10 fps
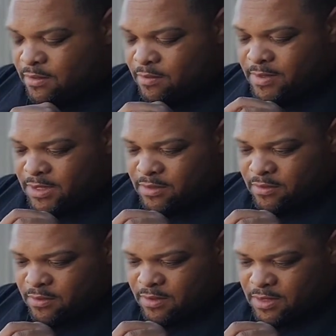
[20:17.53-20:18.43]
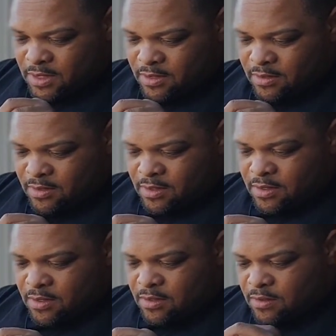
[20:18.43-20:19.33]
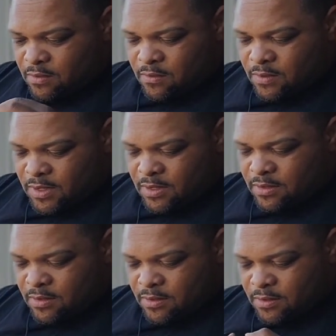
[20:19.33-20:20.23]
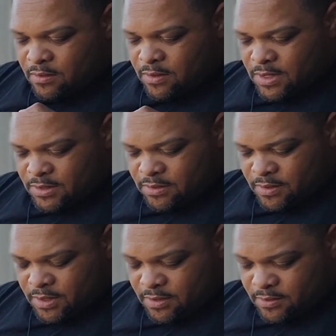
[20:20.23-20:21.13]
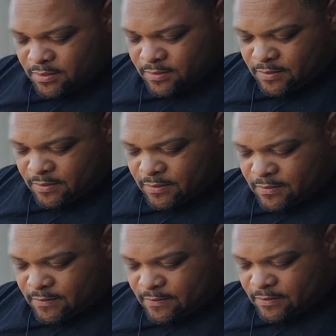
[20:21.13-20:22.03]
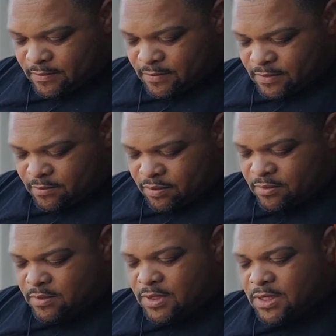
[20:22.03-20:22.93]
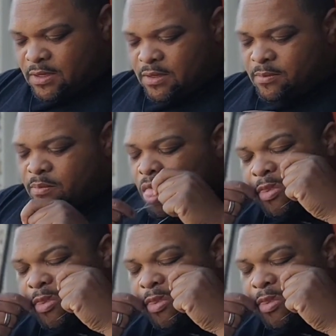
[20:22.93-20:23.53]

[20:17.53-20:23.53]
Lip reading: Go back through your knot. Hold there. Hold that straight. Pull that up.